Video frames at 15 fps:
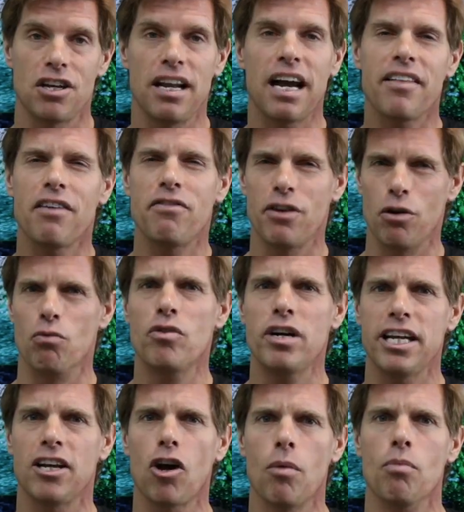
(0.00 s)
now they feel
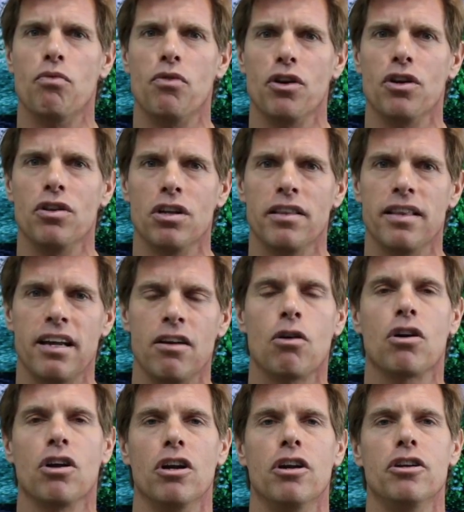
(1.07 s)
really confident that they're not
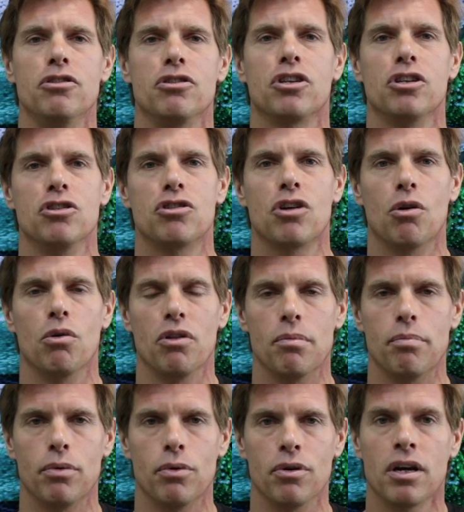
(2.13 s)
going to lose control of the
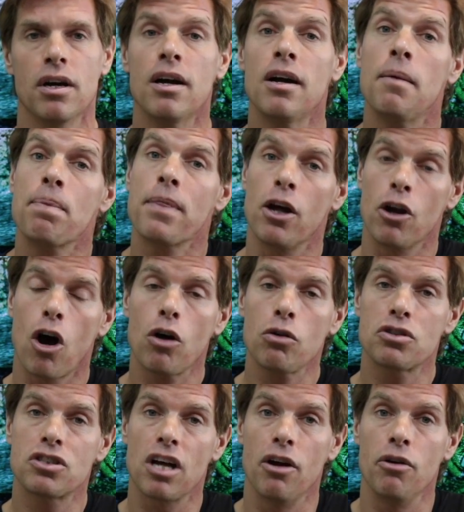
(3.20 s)
board. And
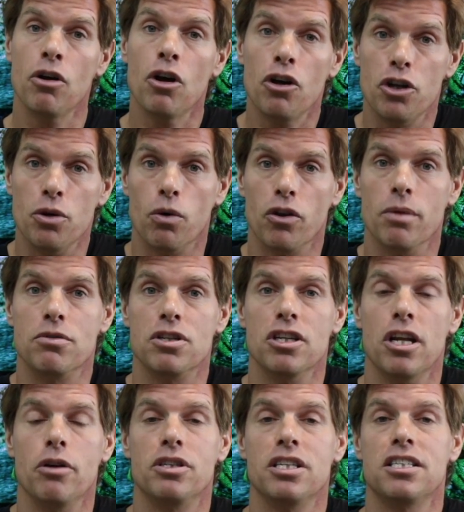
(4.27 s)
also, you want them to
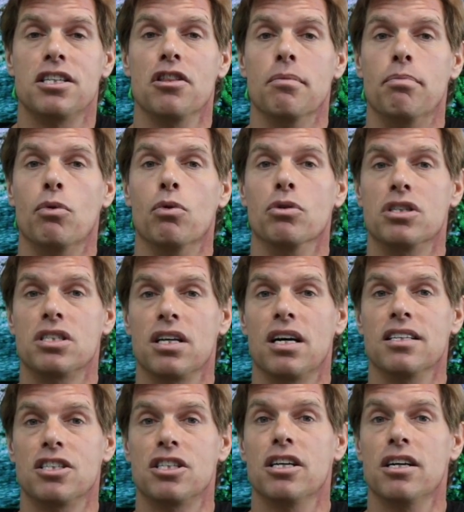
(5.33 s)
notice that the board
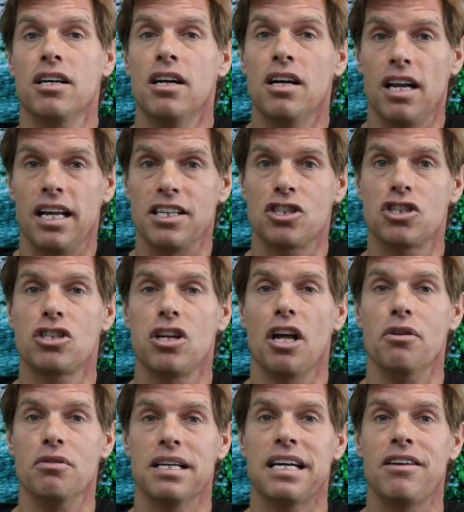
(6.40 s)
starts to
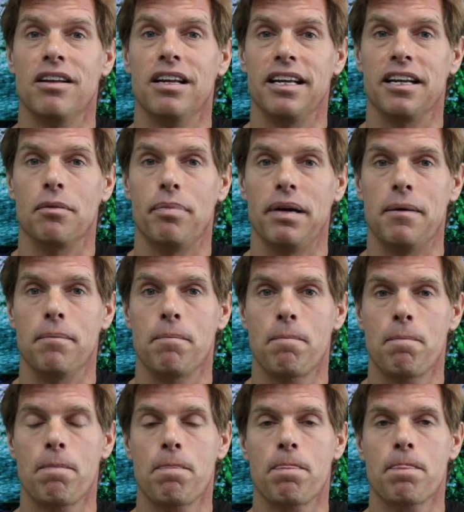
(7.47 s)
slow down a little bit.
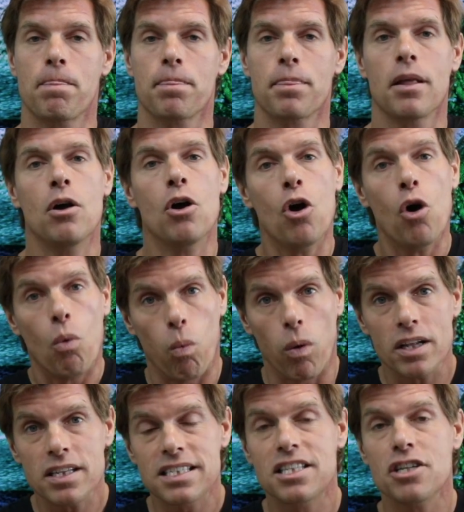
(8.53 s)

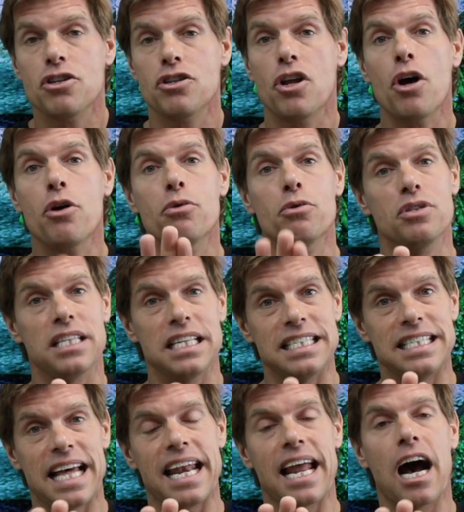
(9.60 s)
Once the nose is
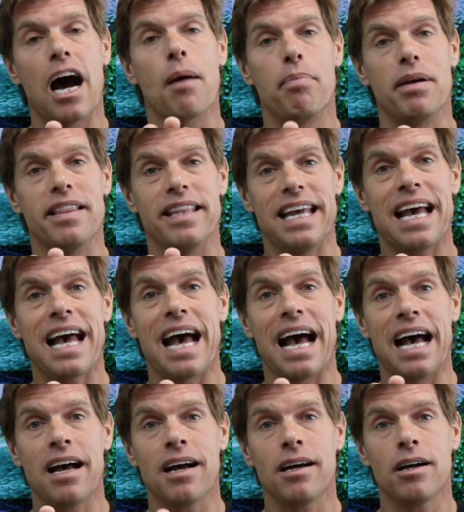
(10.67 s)
then up in the
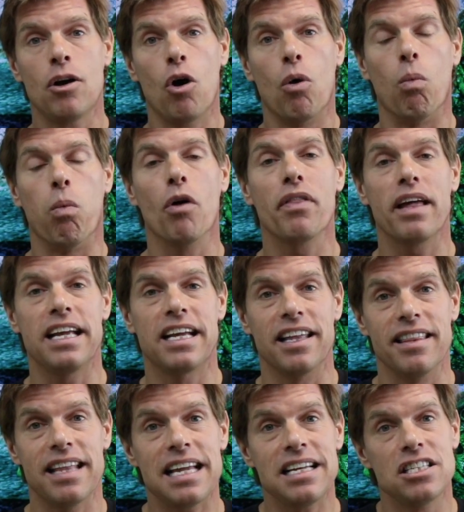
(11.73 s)
air, what they
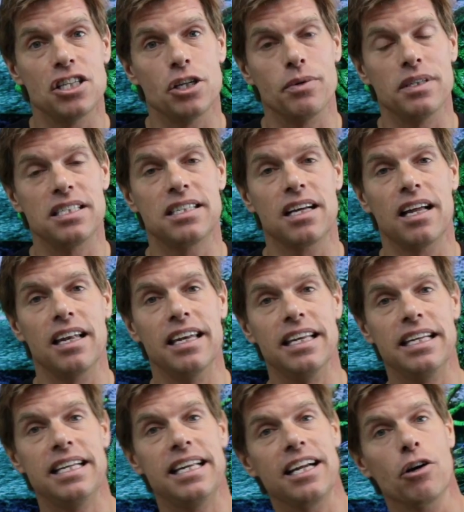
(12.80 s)
can then do is start
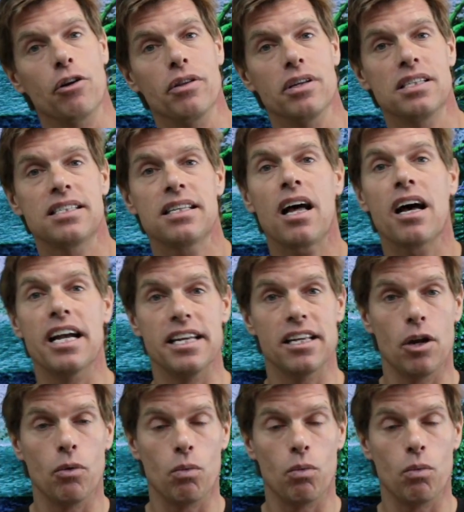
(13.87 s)
leaning on the side, and